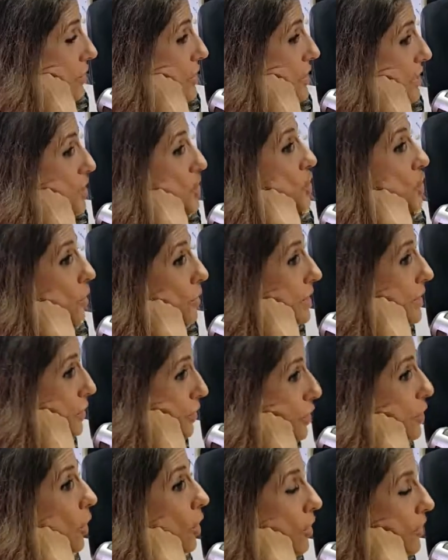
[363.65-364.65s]
obviously shown in
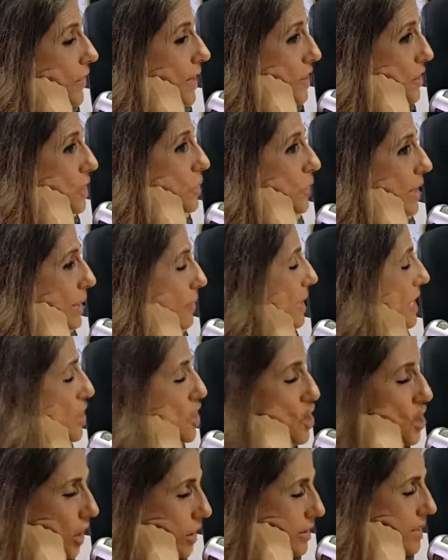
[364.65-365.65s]
New York Fashion Week,
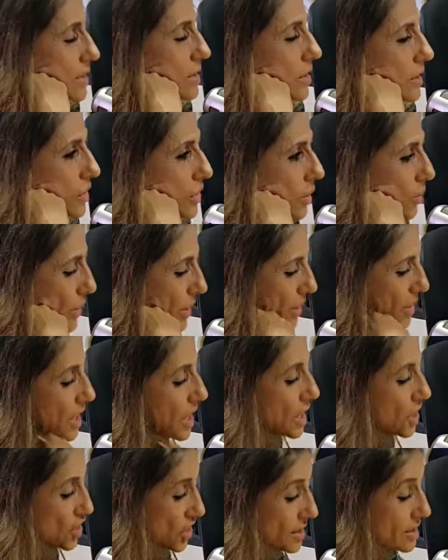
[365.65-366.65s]
but not in the Caribbean.
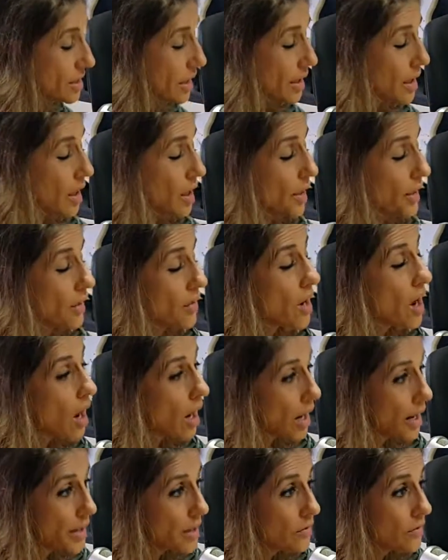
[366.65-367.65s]
She's done a lot of
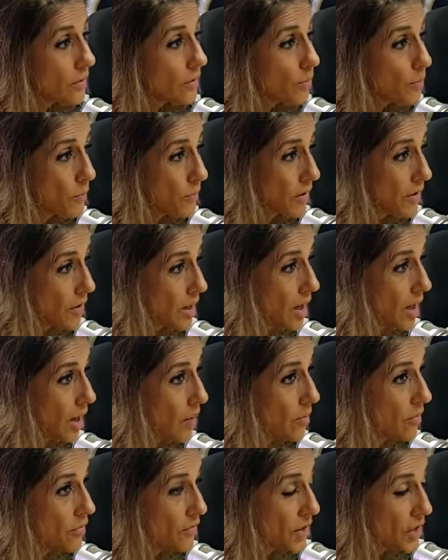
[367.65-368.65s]
carnival
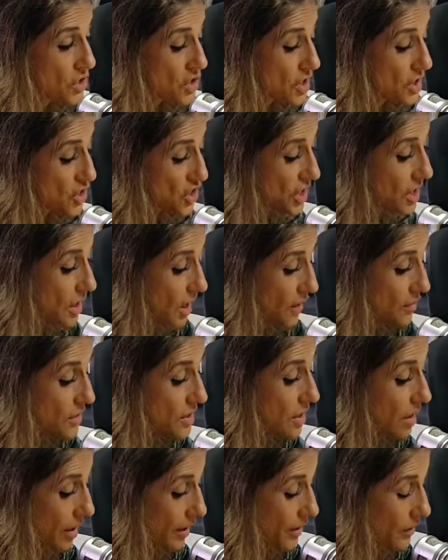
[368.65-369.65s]
functions. She
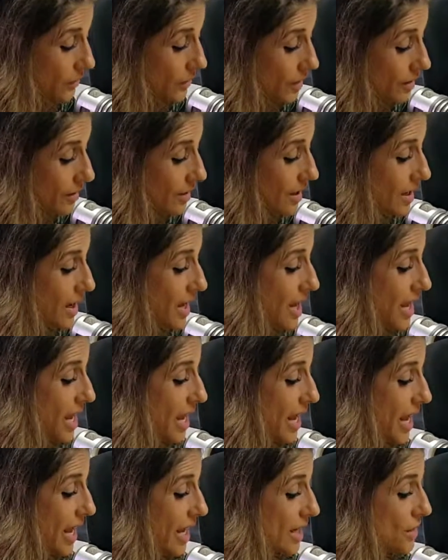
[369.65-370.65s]
loves carnival,
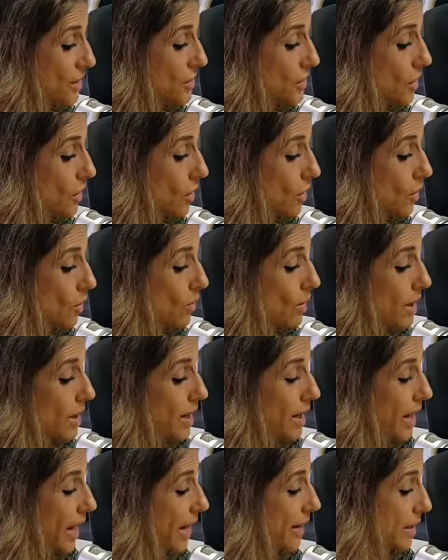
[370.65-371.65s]
and so,
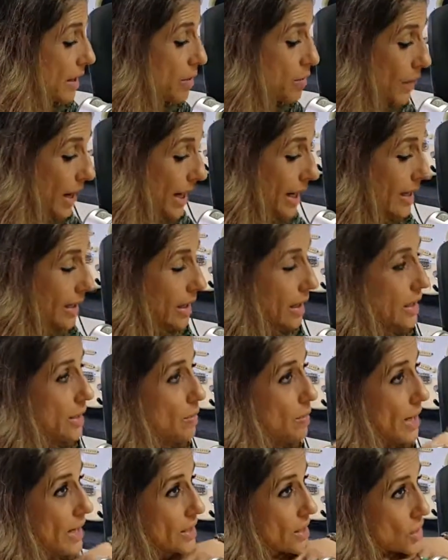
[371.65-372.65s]
and in
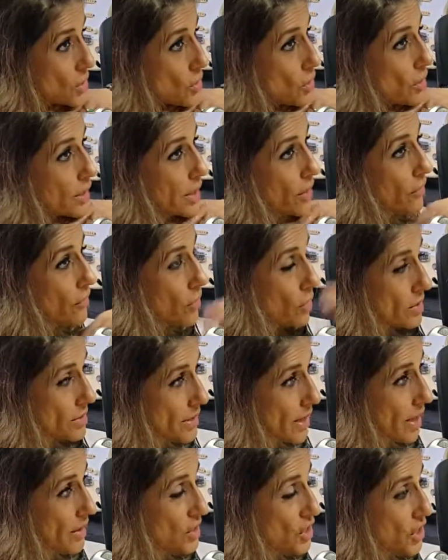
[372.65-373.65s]
my story, of
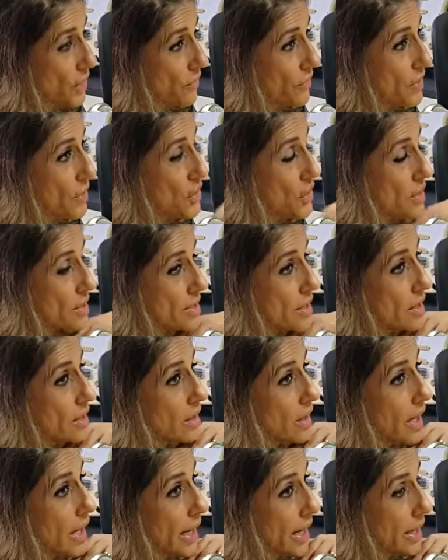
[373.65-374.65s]
course, she features
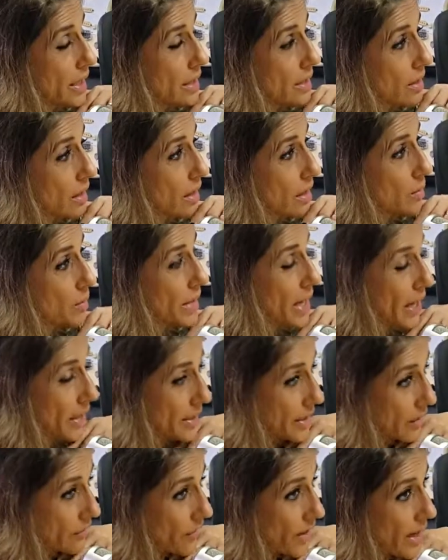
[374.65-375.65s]
her line
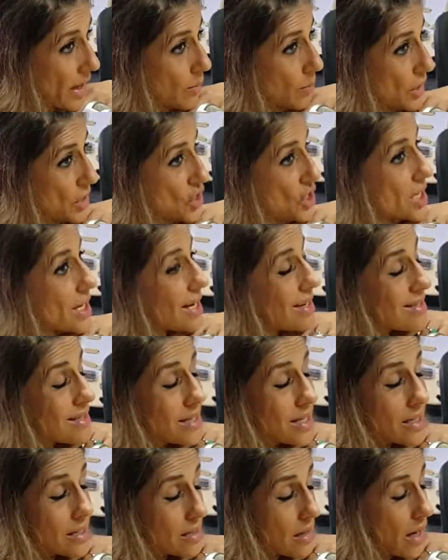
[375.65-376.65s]
Carnival, but she has
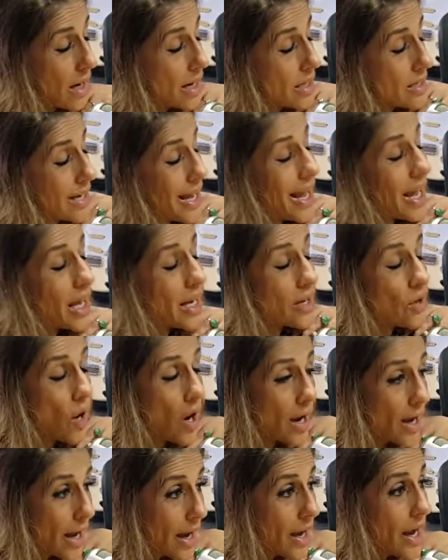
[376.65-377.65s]
designed an
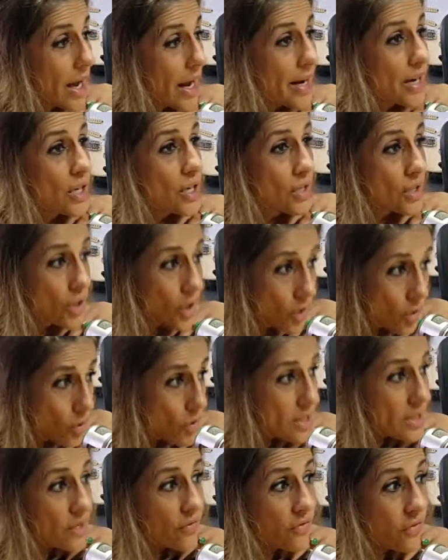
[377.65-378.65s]

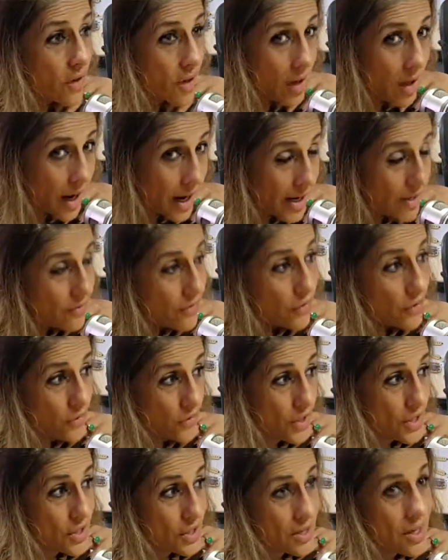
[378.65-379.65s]
exclusive line
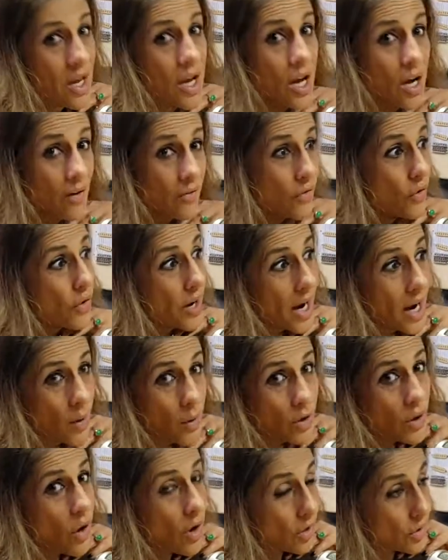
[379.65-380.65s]
for
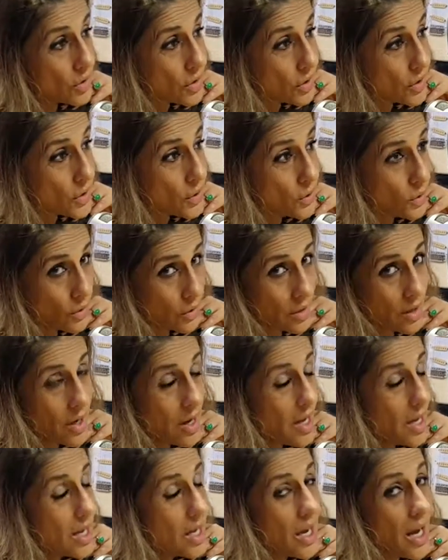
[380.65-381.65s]
our haute couture.
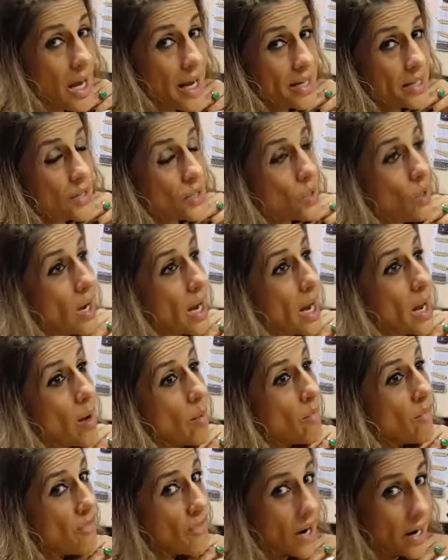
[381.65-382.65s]
And so I
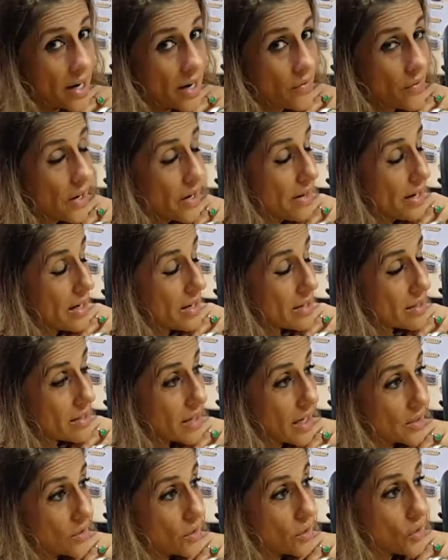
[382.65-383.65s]
am very, very
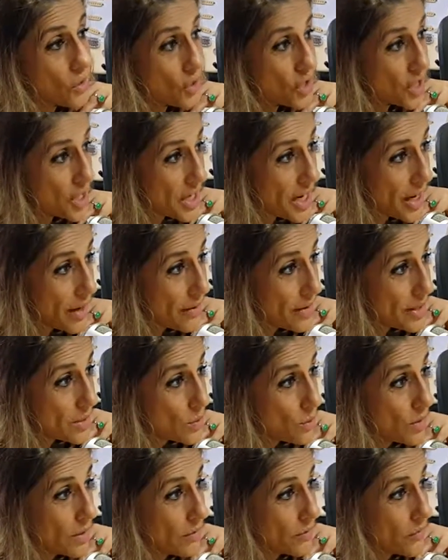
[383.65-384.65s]
excited to share
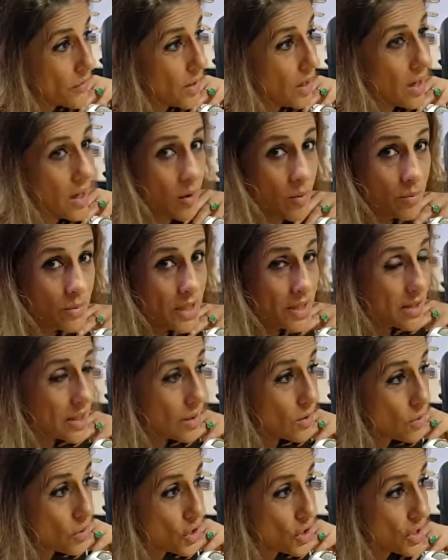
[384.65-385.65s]
it with the
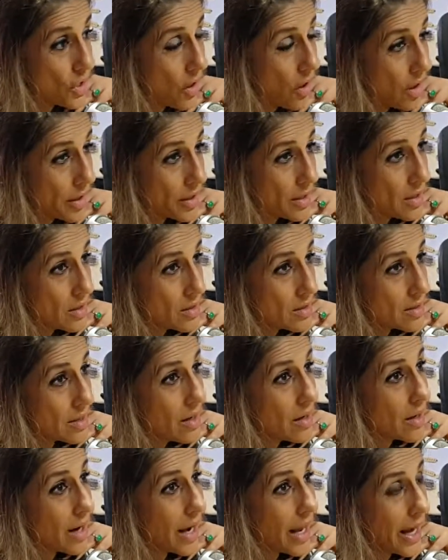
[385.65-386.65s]
St. Lucian audience.
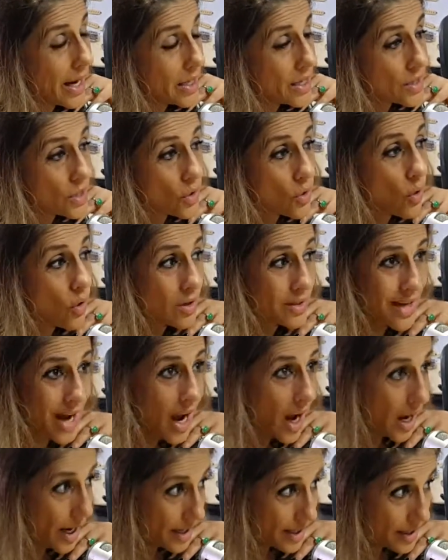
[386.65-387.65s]
Her line is called
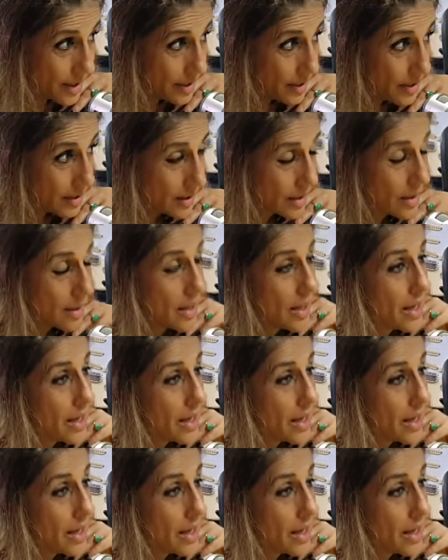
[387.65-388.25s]
Anya.